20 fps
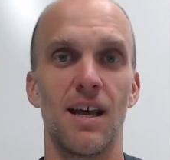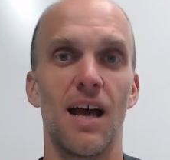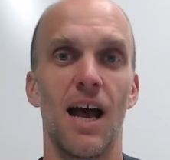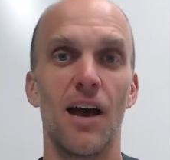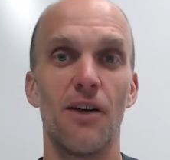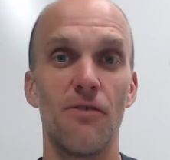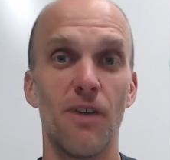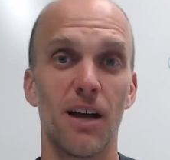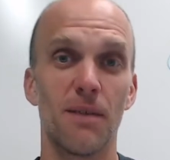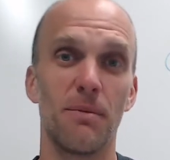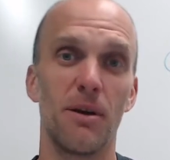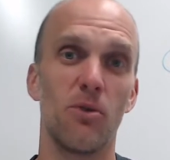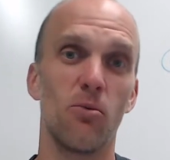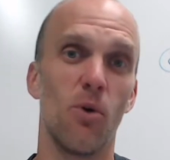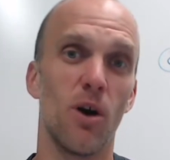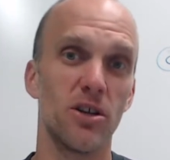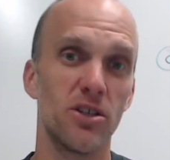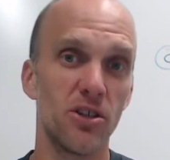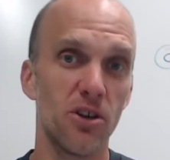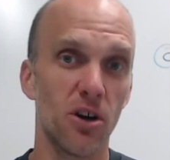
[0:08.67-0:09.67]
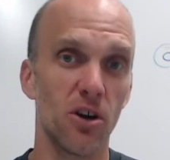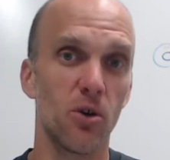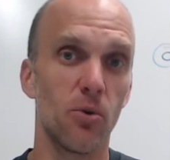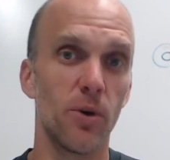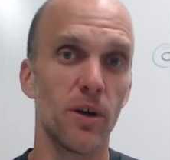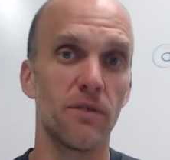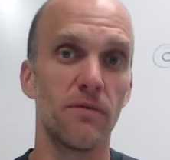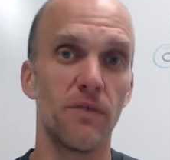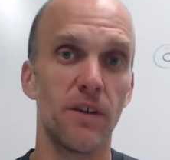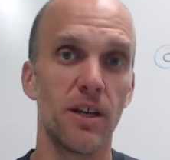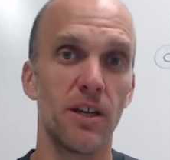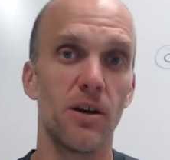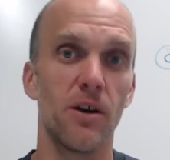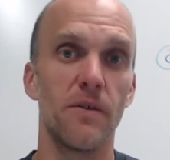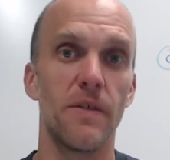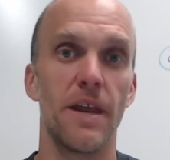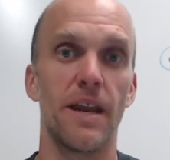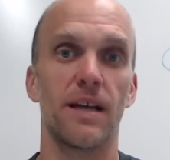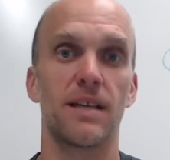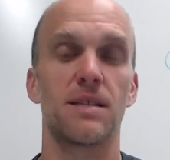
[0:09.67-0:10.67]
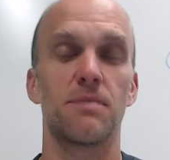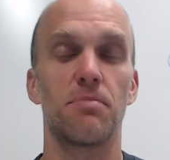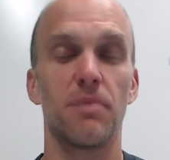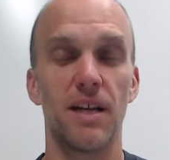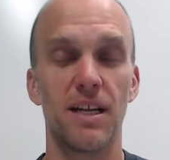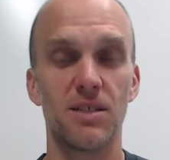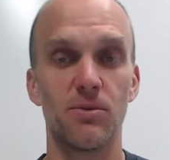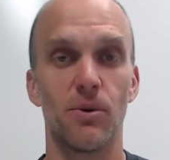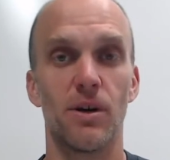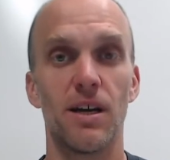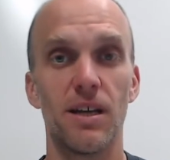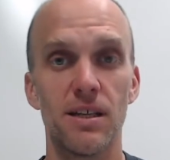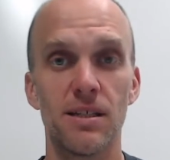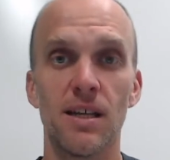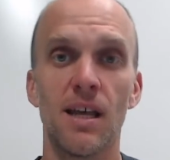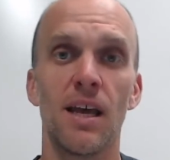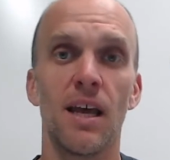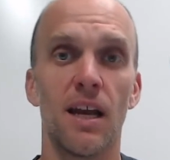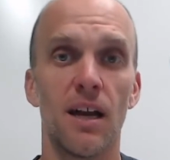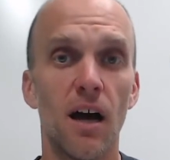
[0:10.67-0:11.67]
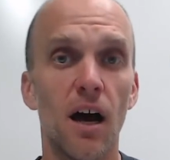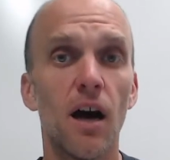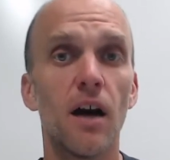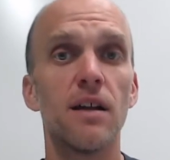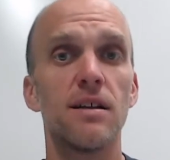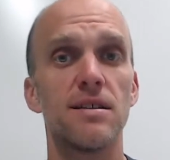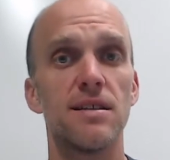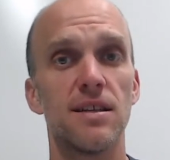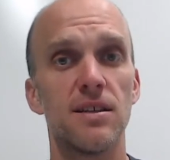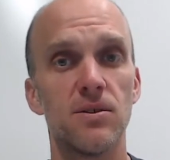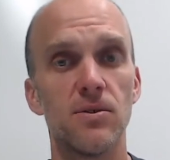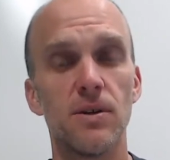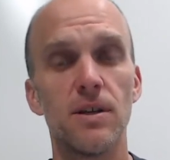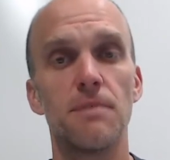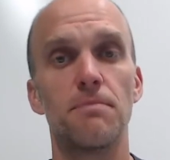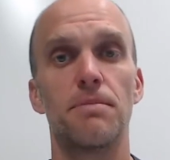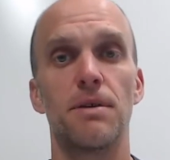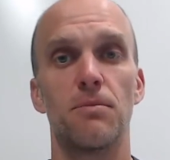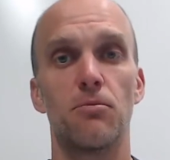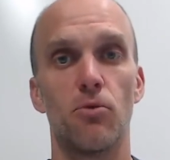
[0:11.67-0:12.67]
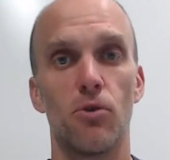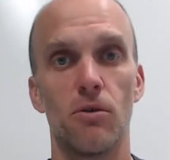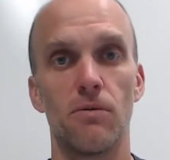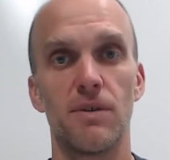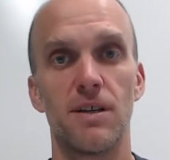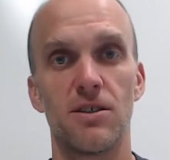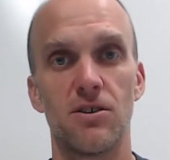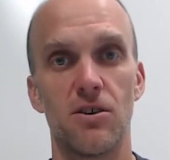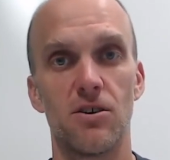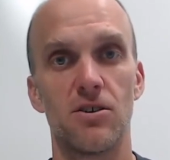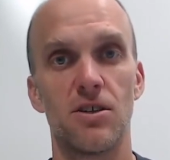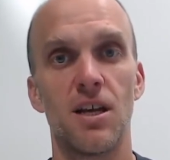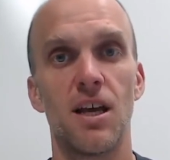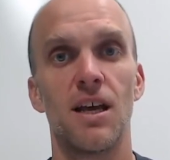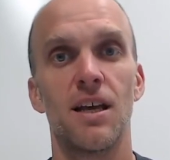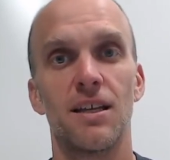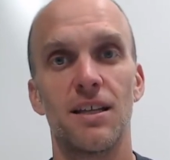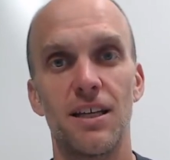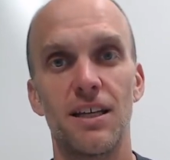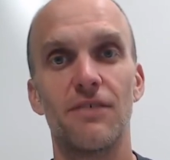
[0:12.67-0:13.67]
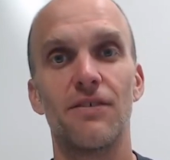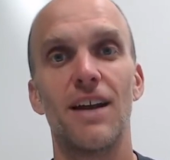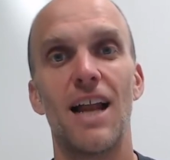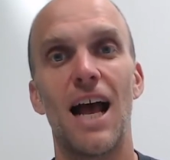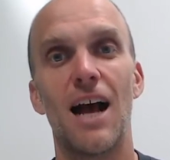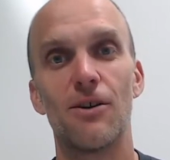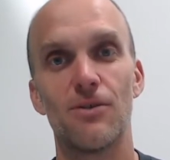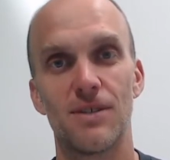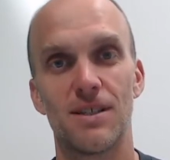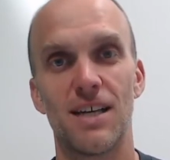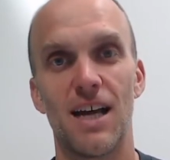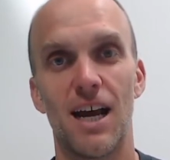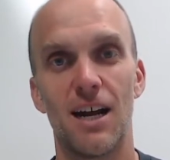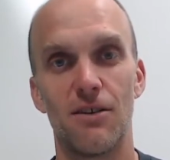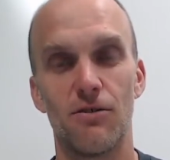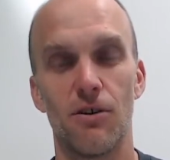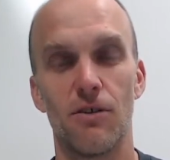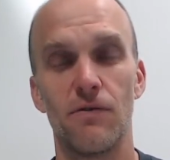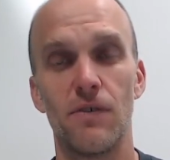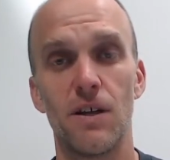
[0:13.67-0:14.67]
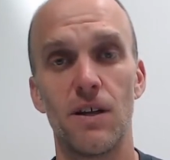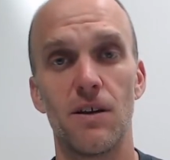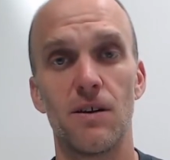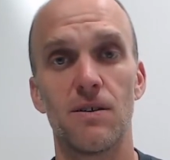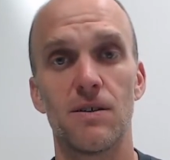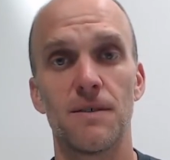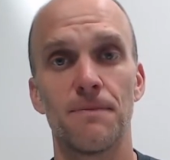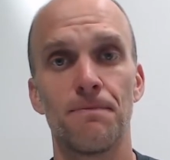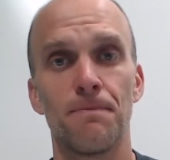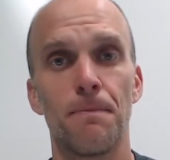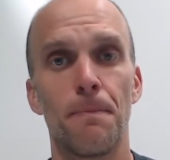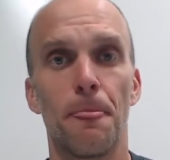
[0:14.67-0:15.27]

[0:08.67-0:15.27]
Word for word: I'd recommend watching our quick video that explains what it is and honestly doing a bit more research even outside of our videos.